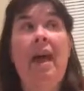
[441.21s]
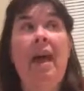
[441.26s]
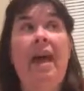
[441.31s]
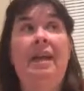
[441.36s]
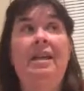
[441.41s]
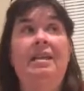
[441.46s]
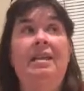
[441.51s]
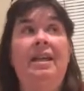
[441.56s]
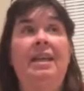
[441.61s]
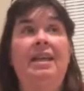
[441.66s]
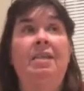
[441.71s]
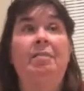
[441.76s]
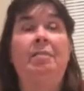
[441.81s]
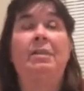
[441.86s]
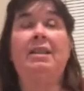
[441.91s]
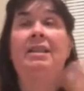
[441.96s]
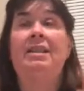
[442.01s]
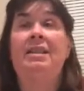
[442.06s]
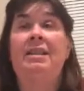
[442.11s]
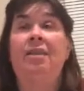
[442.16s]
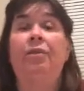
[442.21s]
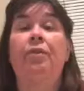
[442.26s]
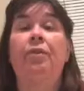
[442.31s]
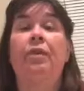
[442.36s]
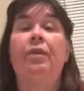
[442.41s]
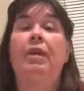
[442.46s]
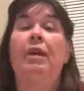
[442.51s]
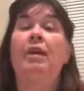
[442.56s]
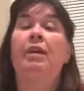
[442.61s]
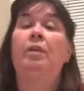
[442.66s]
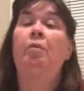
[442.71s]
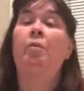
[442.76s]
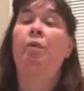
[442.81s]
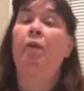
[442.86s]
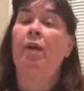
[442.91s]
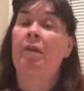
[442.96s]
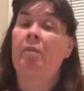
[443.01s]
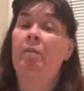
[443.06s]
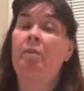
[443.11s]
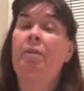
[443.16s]
and to take them in a more
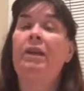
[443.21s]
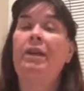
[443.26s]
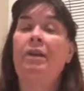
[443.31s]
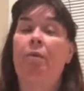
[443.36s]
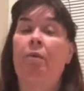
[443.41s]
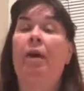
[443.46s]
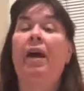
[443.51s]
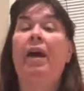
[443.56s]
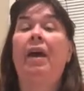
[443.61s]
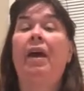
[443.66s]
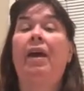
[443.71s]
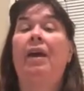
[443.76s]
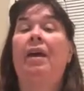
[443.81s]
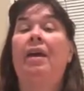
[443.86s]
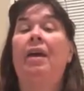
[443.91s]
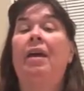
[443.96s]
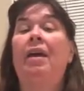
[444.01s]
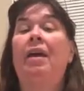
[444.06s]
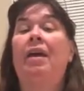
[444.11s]
complete way